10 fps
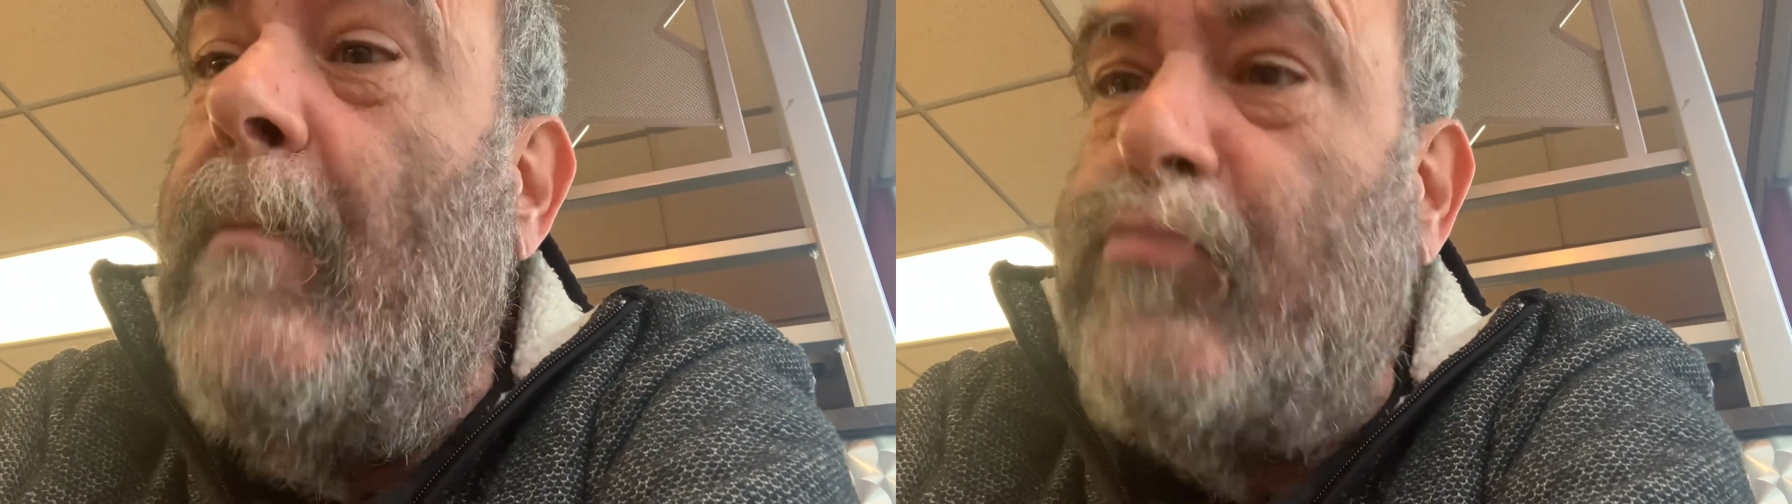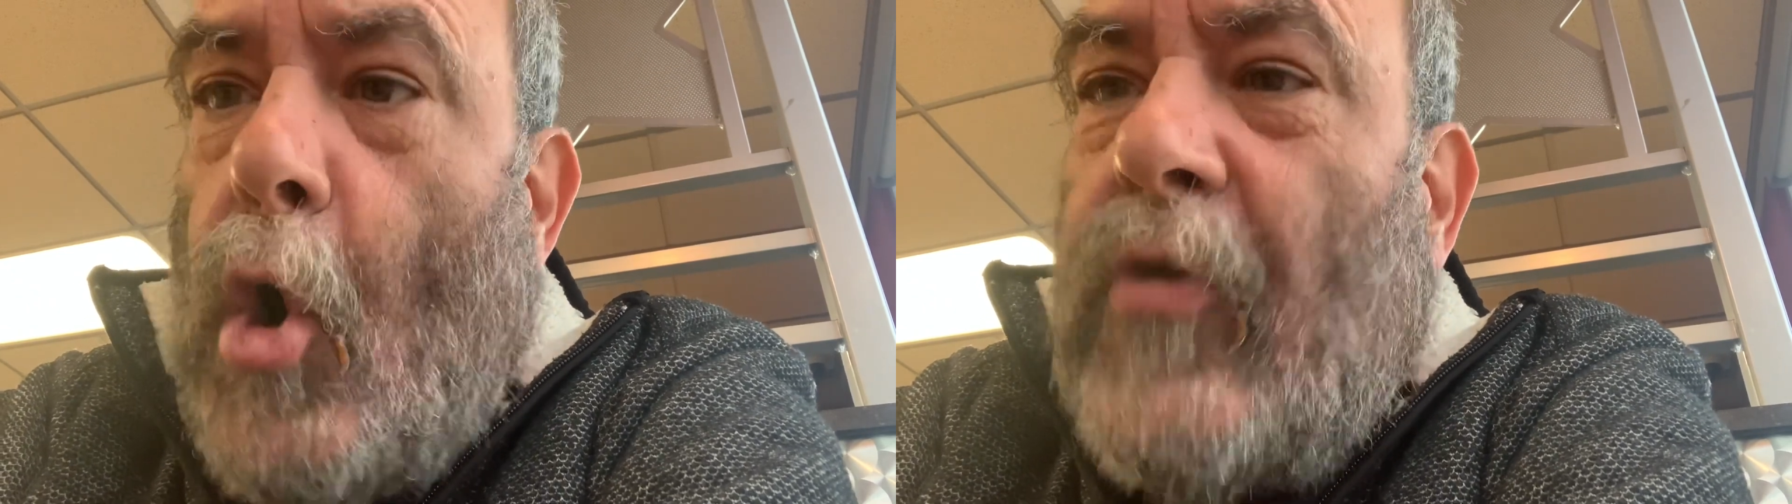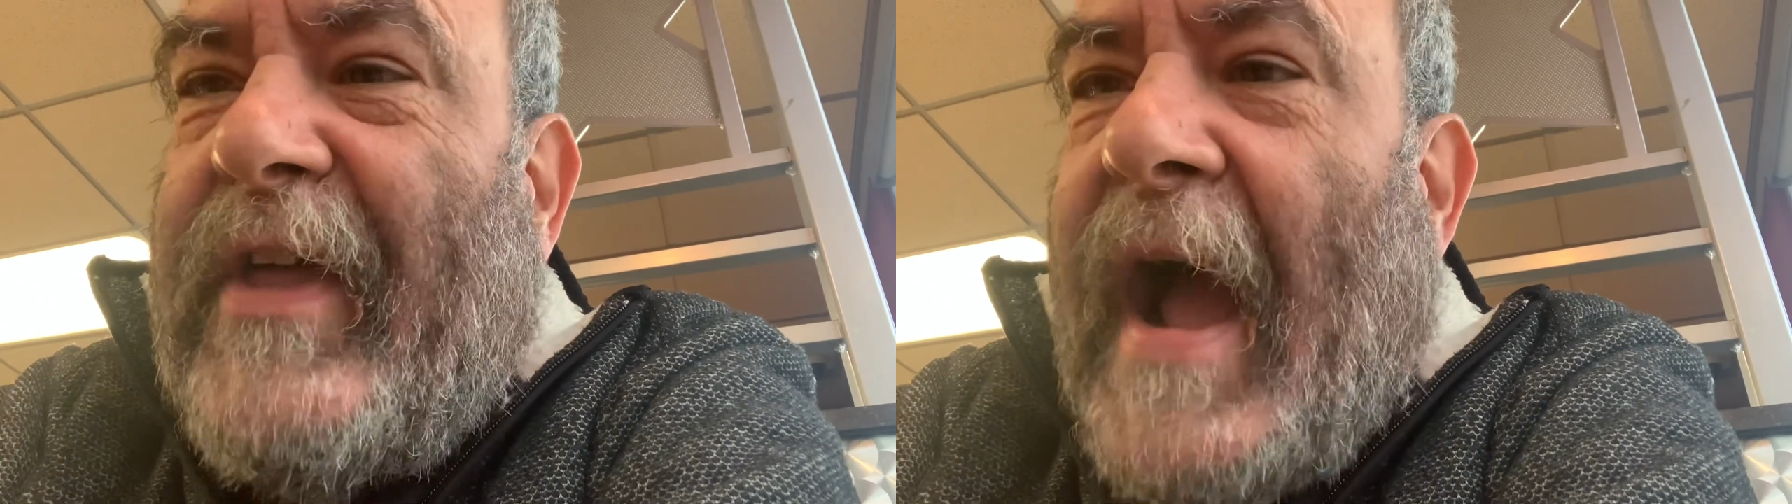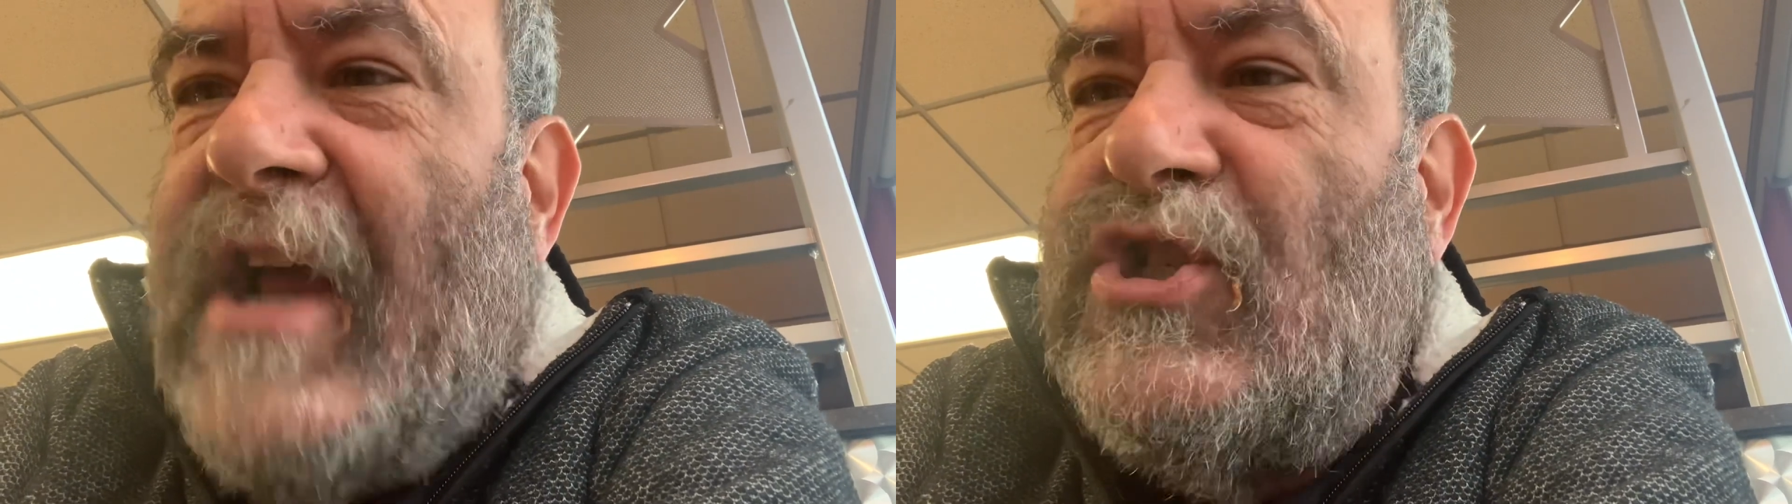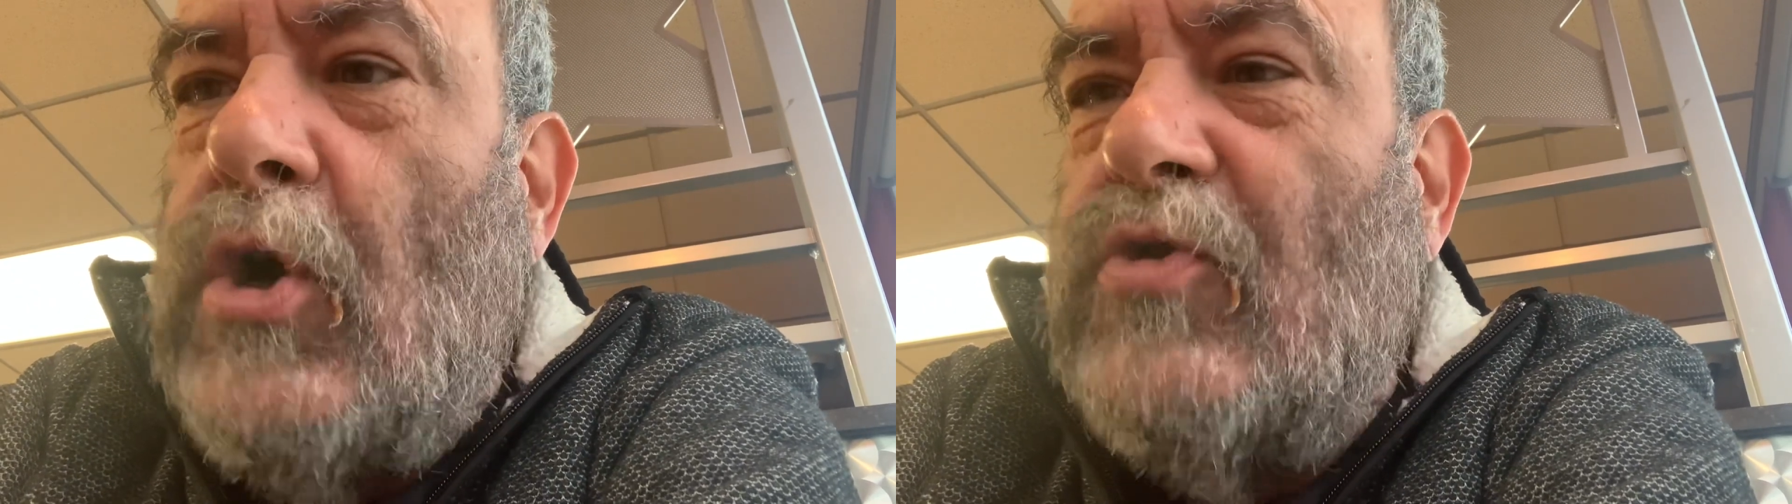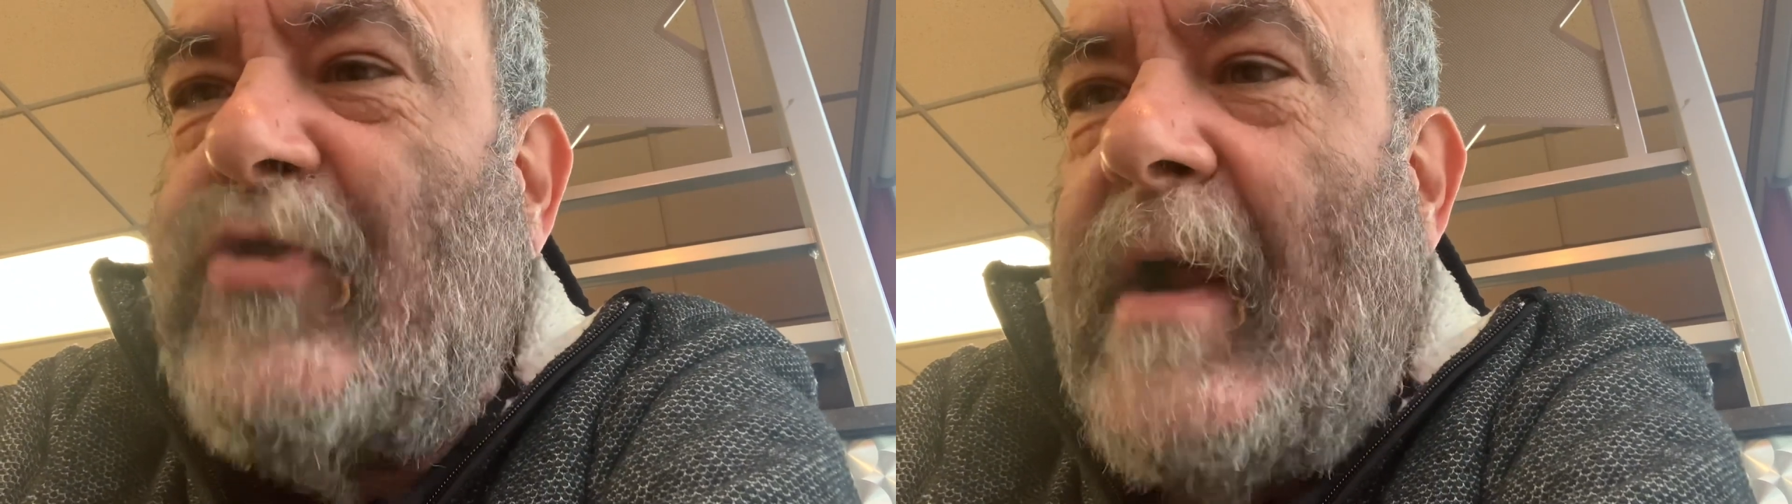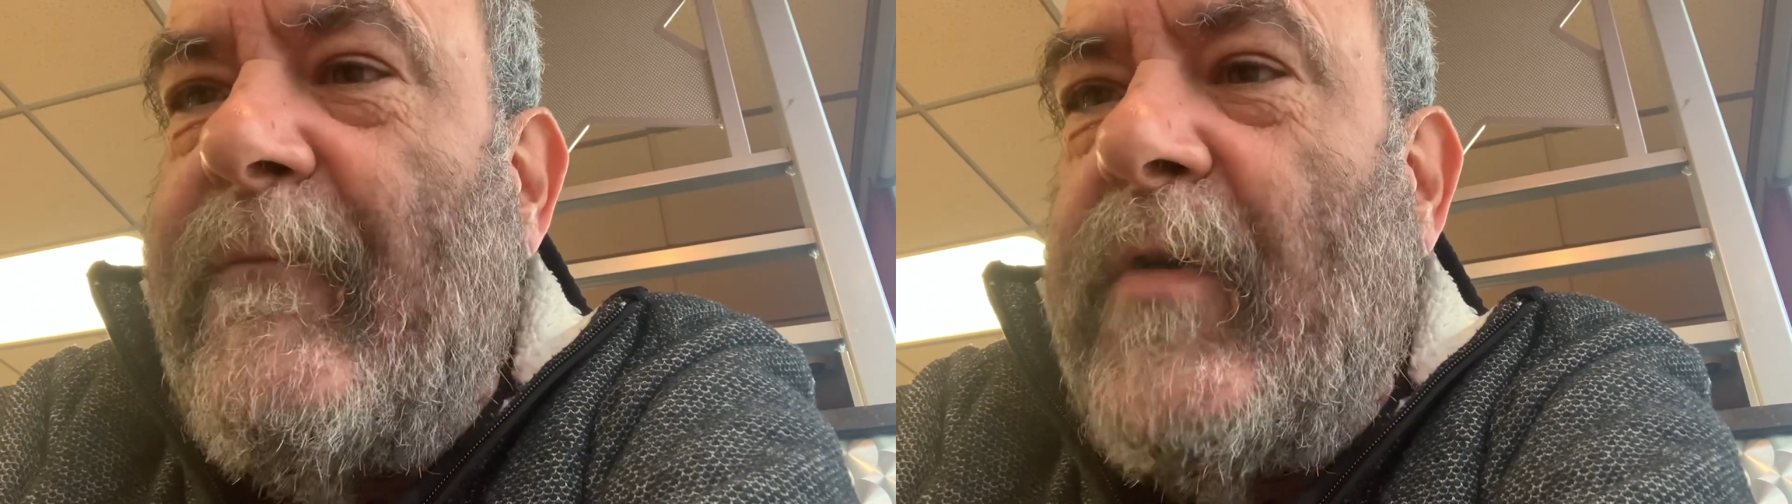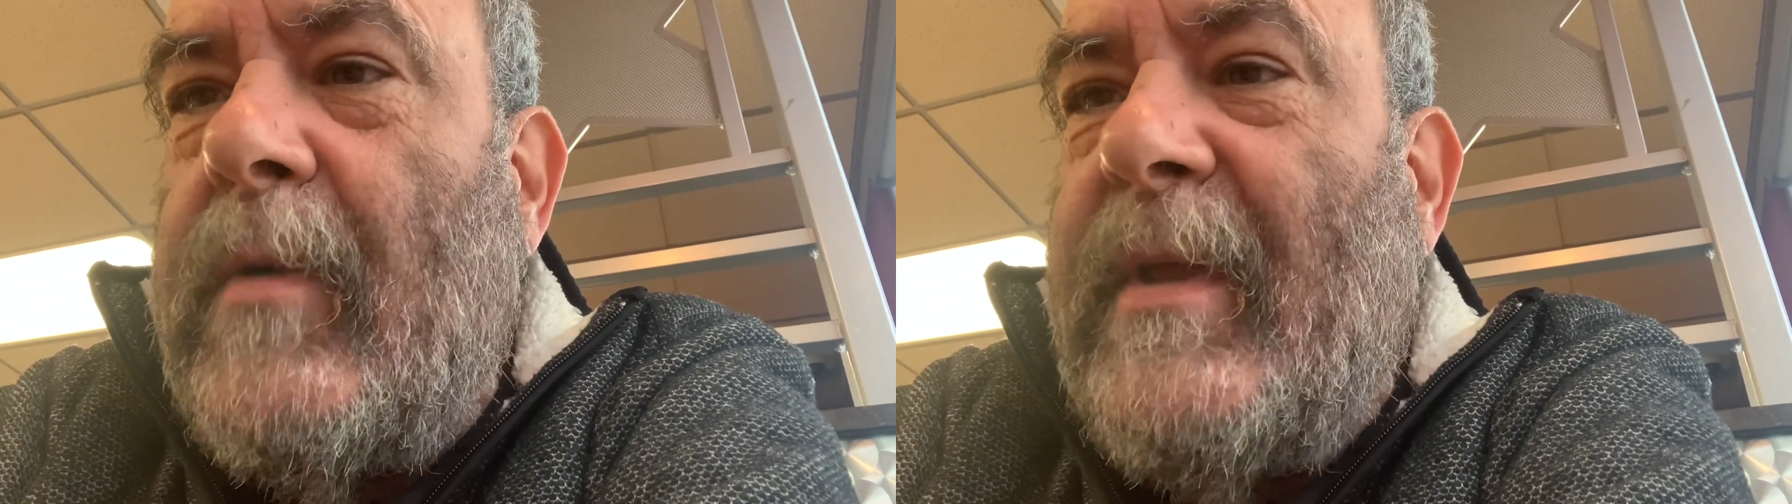and broke the guy's nose right
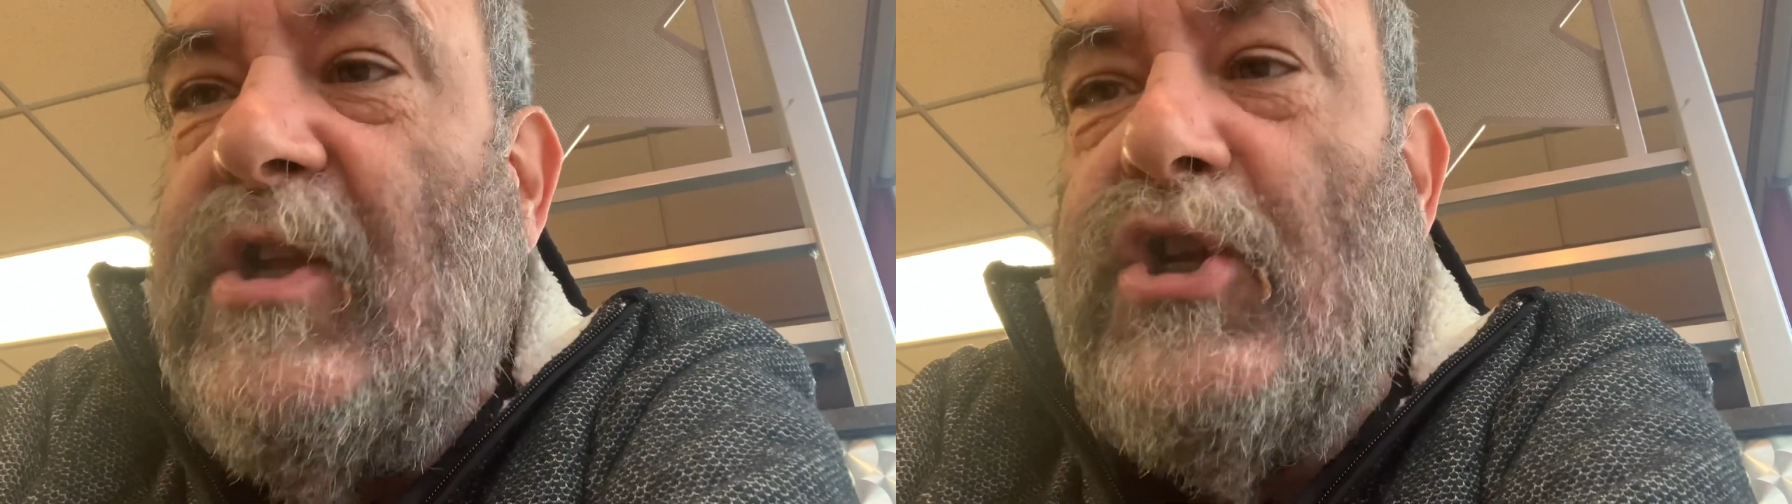in front of me.